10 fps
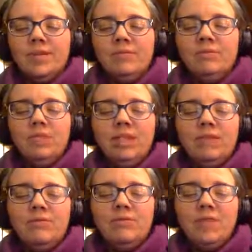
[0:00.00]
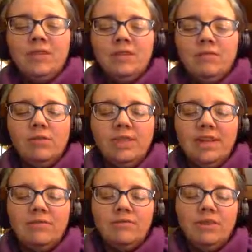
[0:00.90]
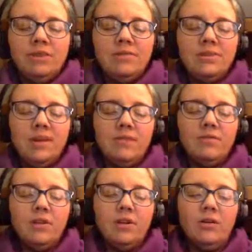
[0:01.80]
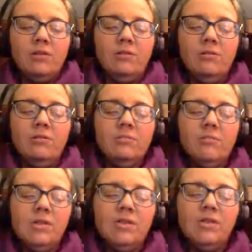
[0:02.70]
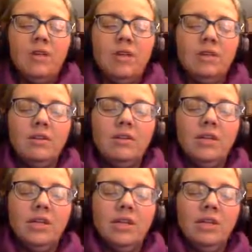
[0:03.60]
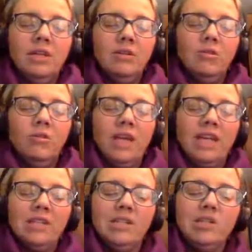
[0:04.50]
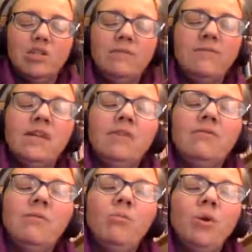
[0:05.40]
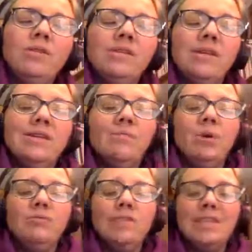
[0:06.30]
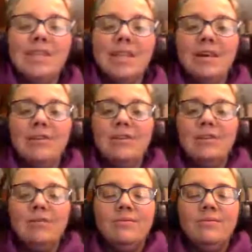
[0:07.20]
Really feel what that feels like for you, to feel the weight shifting from one sits bones to the other.